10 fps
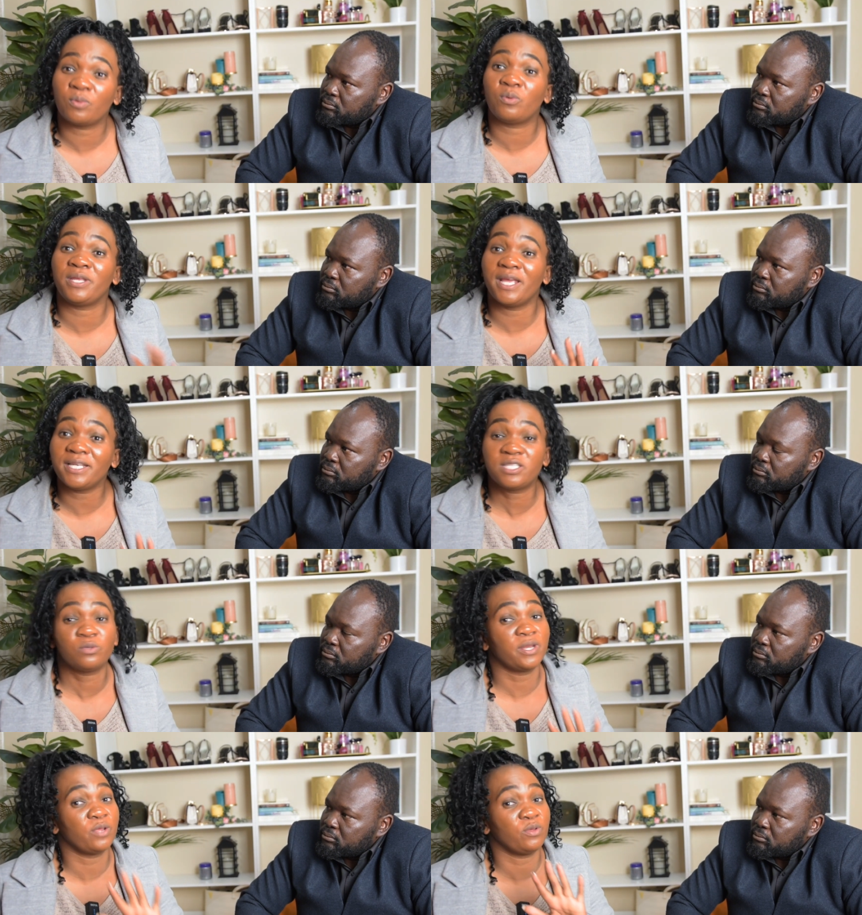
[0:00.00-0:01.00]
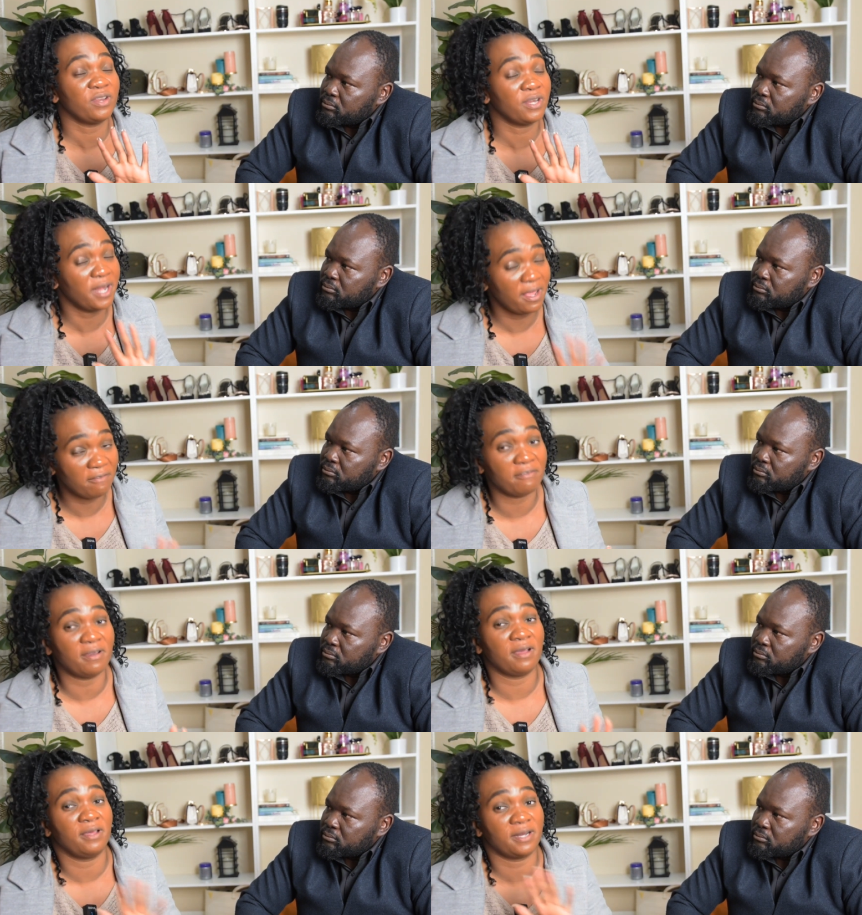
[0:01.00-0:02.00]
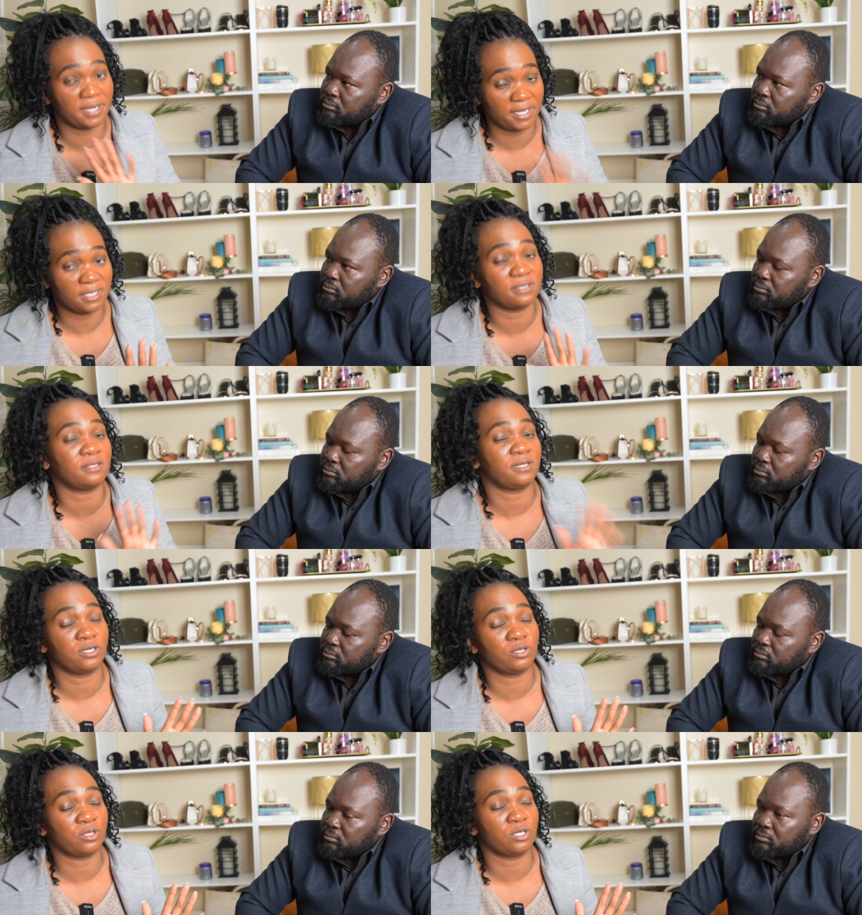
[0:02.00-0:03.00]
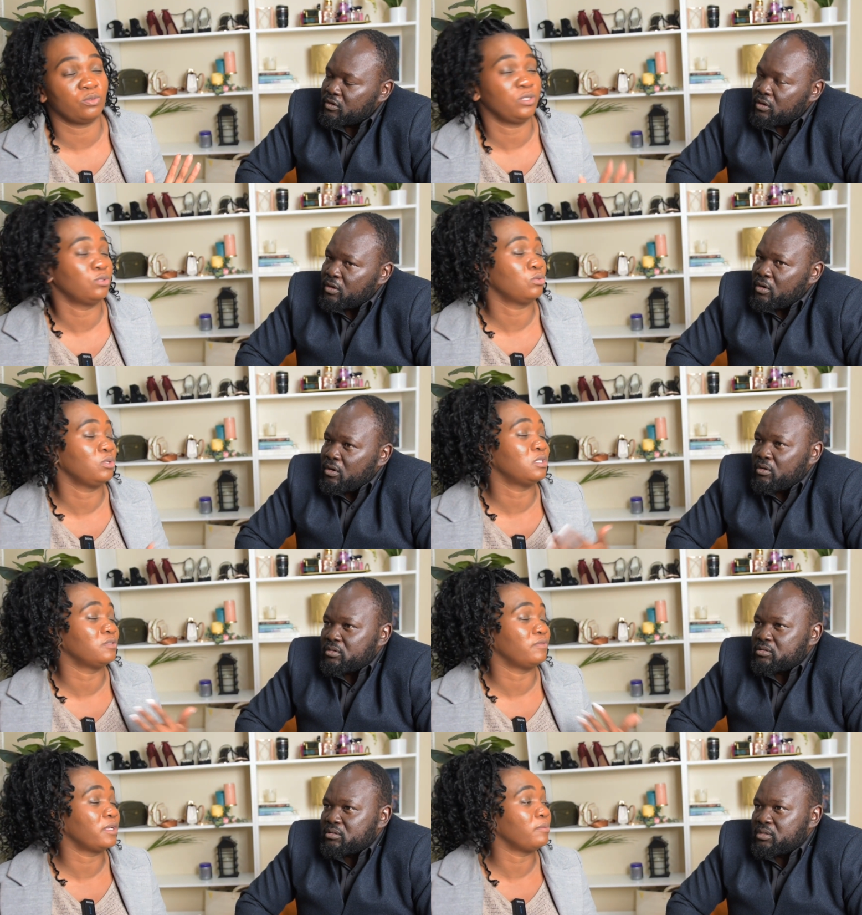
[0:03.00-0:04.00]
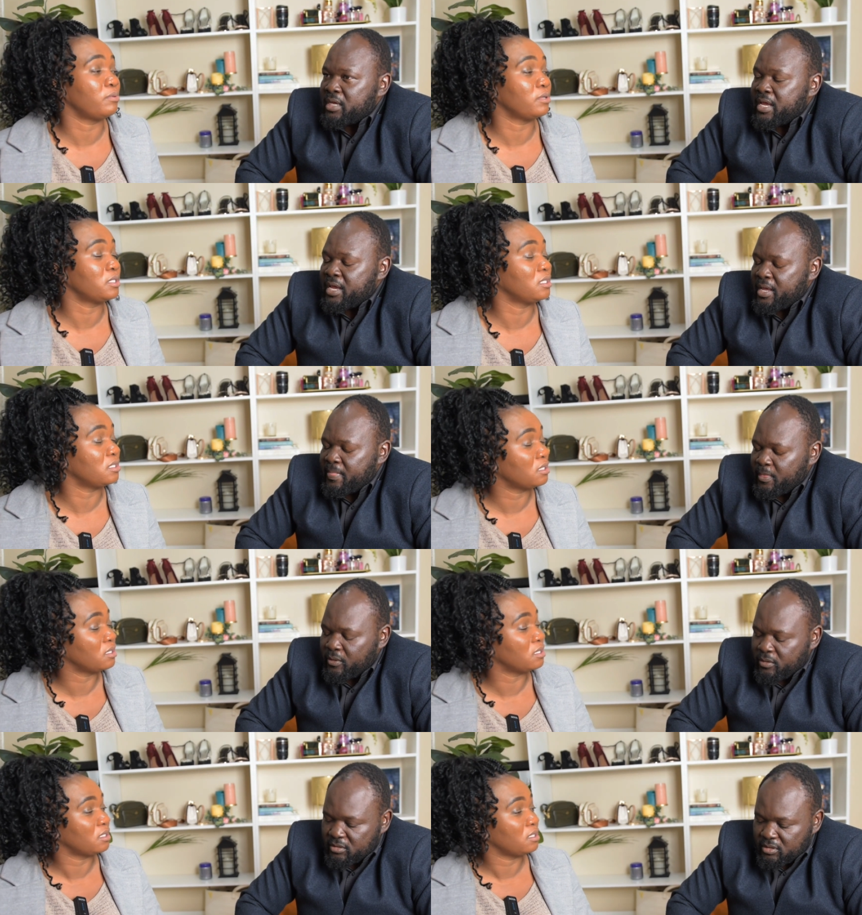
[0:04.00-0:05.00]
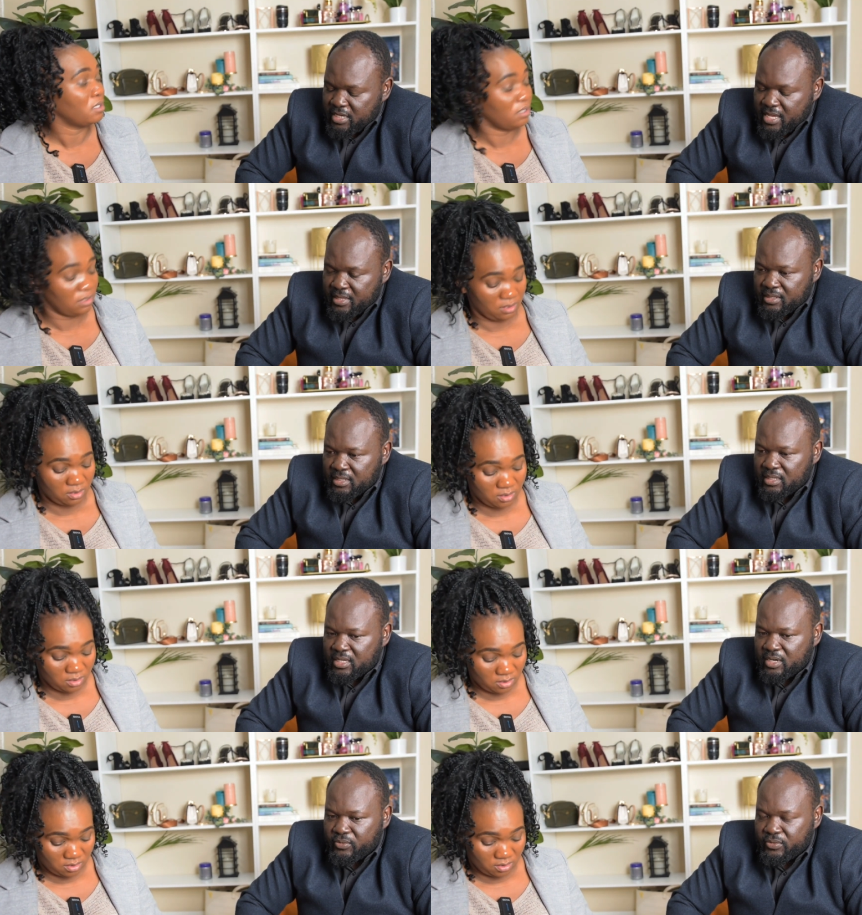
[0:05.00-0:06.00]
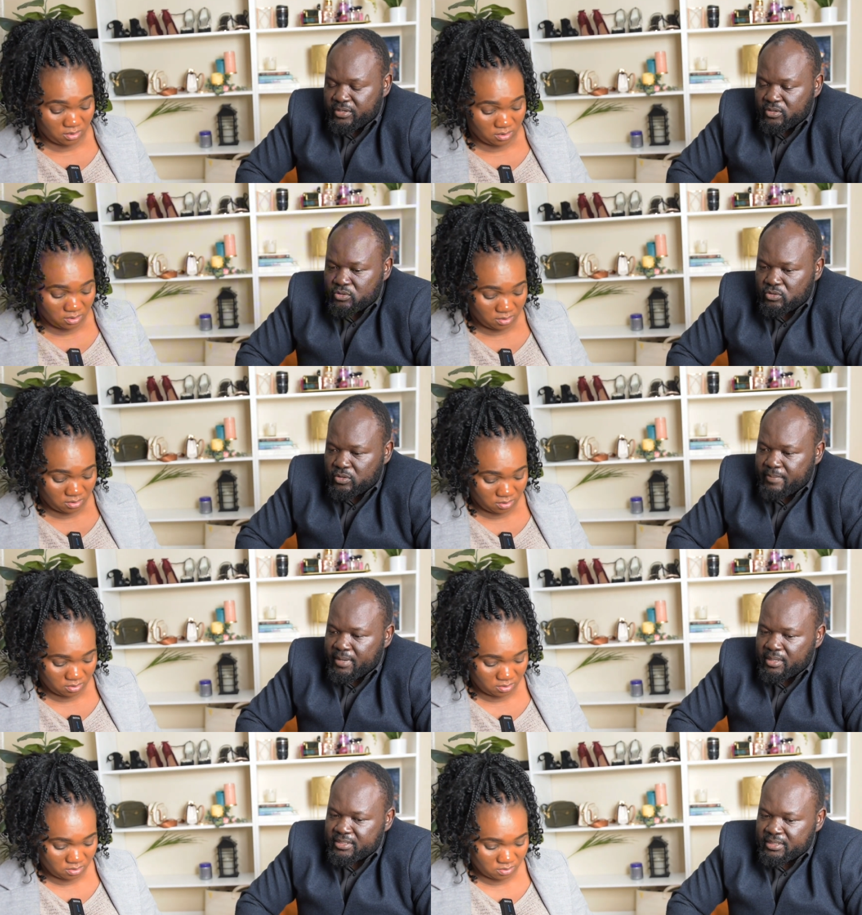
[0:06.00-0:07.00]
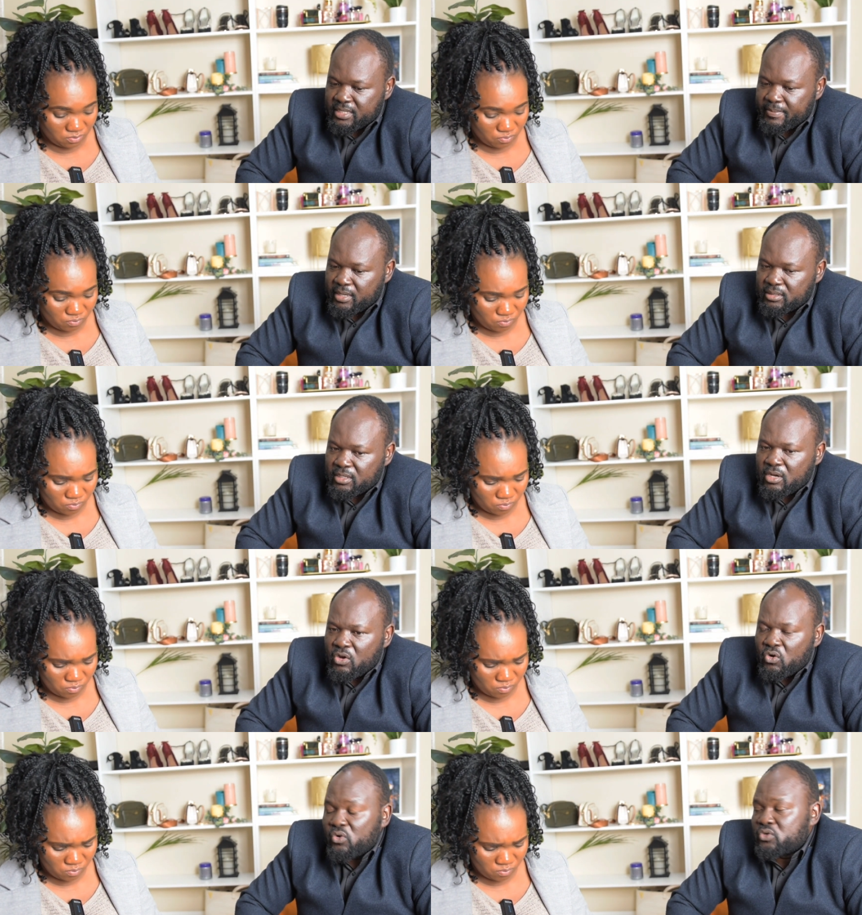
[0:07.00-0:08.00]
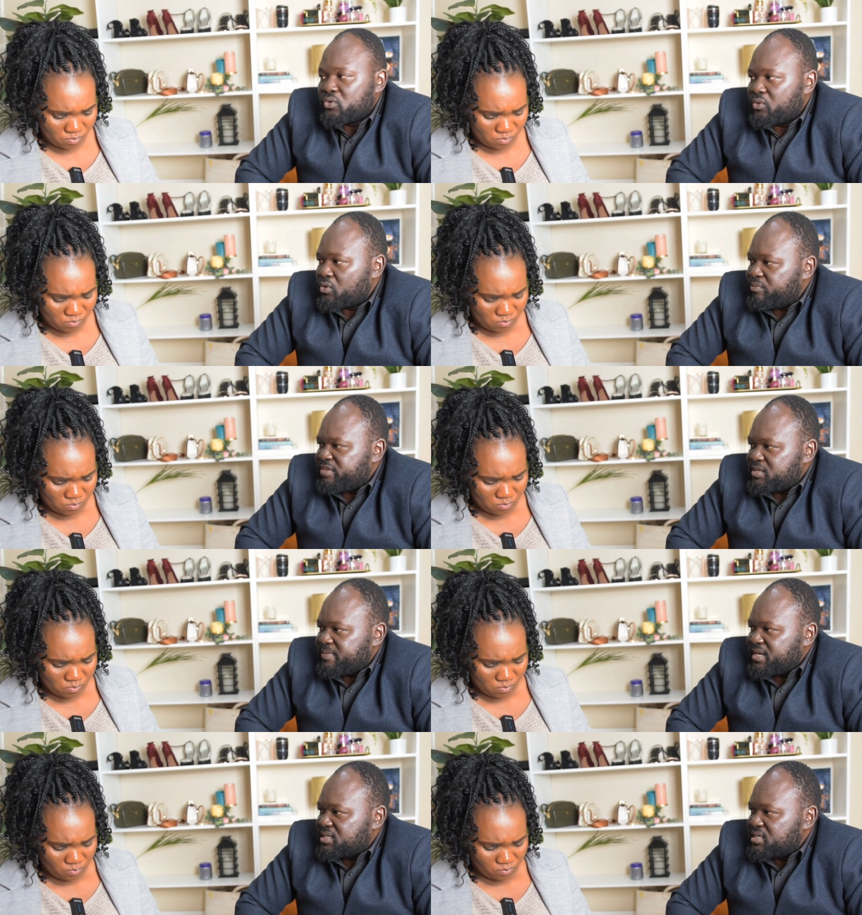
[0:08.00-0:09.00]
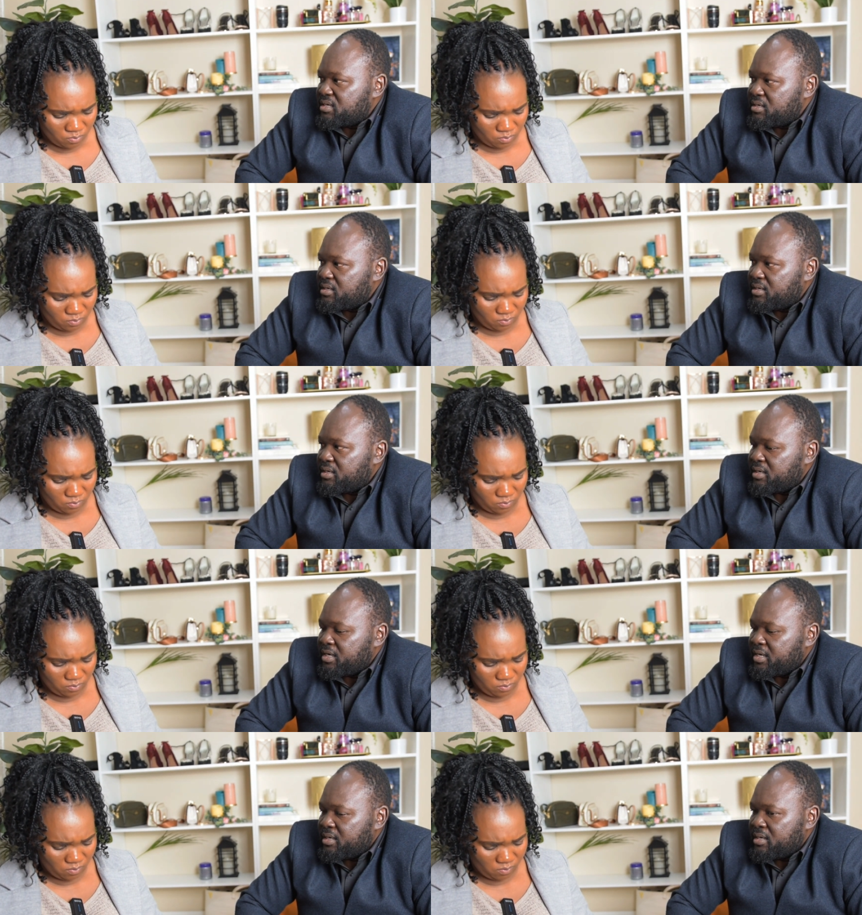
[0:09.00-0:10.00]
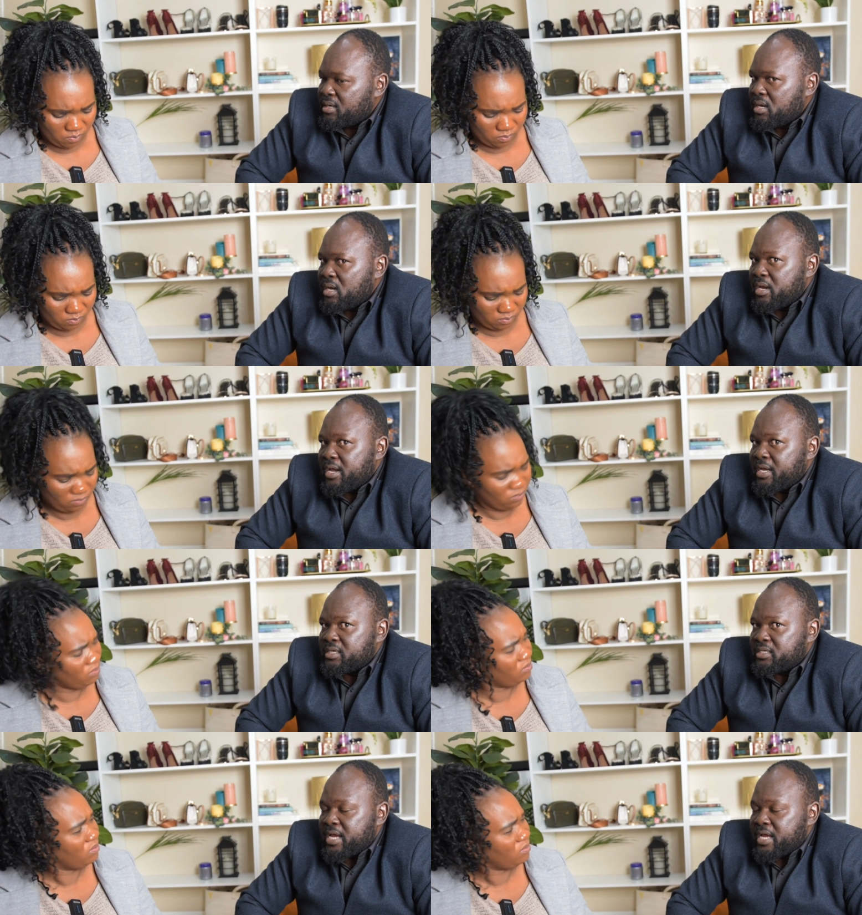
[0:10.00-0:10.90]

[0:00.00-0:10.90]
Speaker 1: Yet, when you never raised that that way, so it is also, very important. Yeah. Also, the other
Speaker 2: thing that I wanted to talk about is about also commitment. Mm. -hmm. Mm -hmm. And